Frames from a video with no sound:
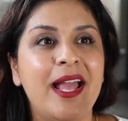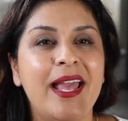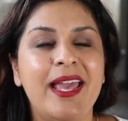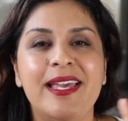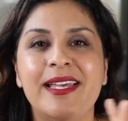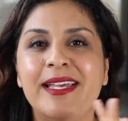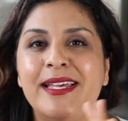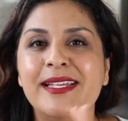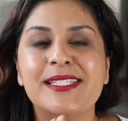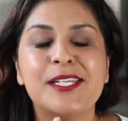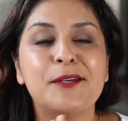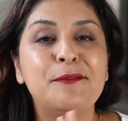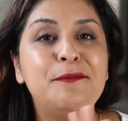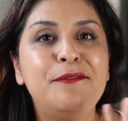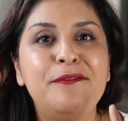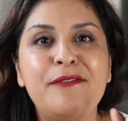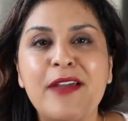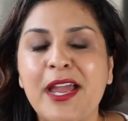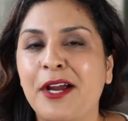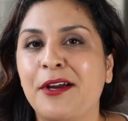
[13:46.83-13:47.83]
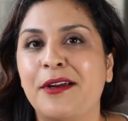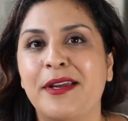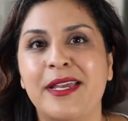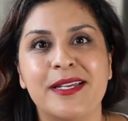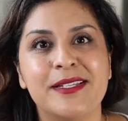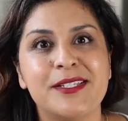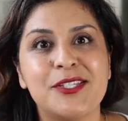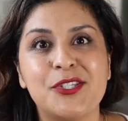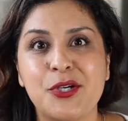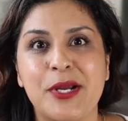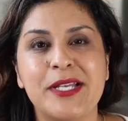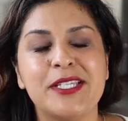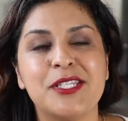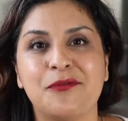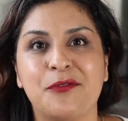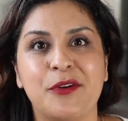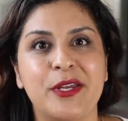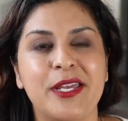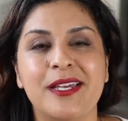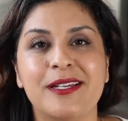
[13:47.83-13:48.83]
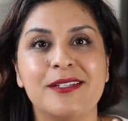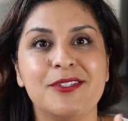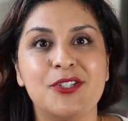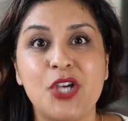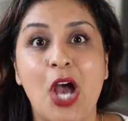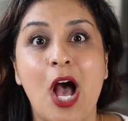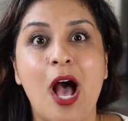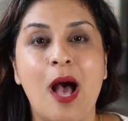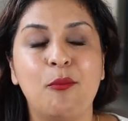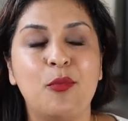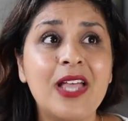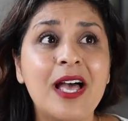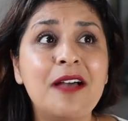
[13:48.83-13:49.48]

it's a very stress-free job.